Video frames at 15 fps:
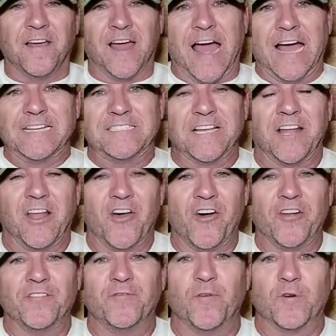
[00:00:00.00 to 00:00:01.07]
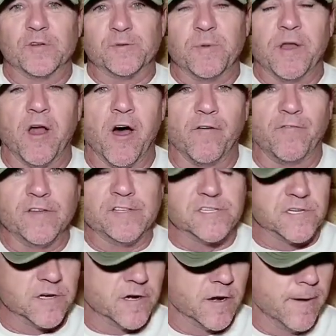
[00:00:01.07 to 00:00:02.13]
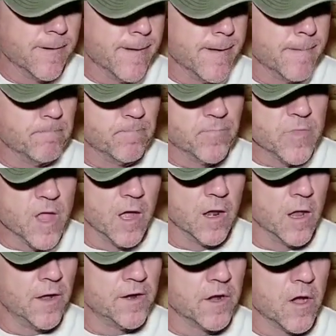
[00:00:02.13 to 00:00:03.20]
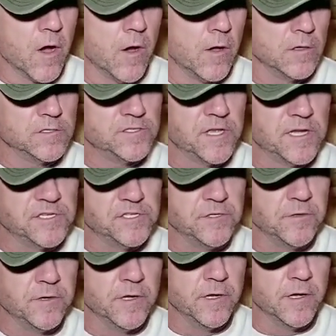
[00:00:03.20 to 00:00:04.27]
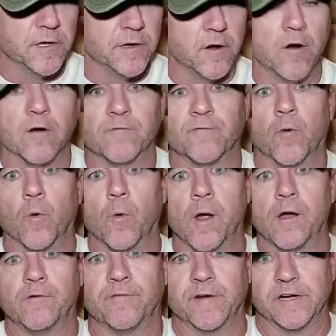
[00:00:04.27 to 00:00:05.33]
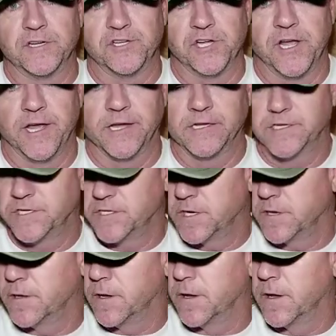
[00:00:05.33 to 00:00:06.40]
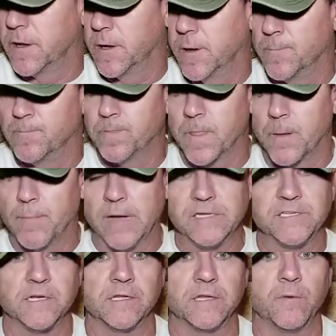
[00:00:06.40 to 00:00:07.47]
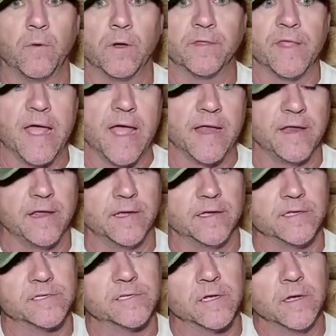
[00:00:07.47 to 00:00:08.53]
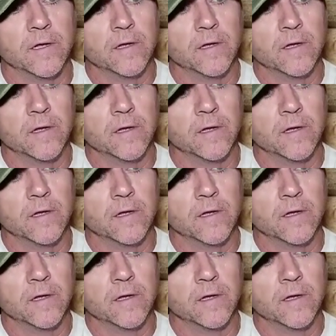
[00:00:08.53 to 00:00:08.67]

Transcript: as a law enforcement officer, um, a lot of calls that you get are for welfare checks. Um, basically, what that is,